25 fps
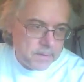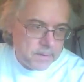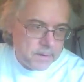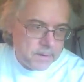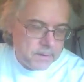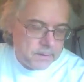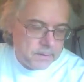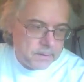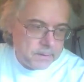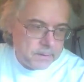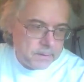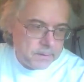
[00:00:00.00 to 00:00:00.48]

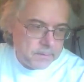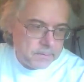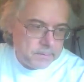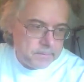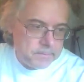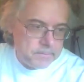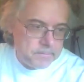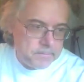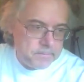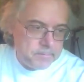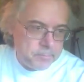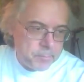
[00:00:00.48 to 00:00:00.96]
Oh,
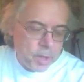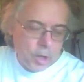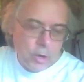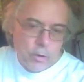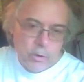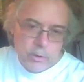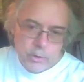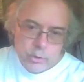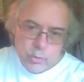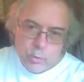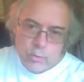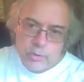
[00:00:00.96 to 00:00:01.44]
they
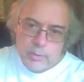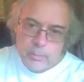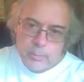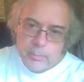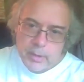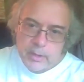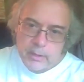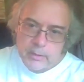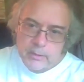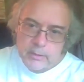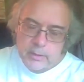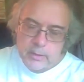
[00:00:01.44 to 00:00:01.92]
always wore the
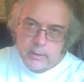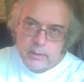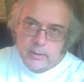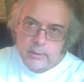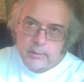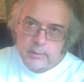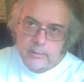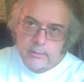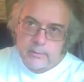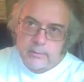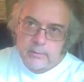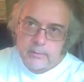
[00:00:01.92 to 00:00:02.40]
pink tie.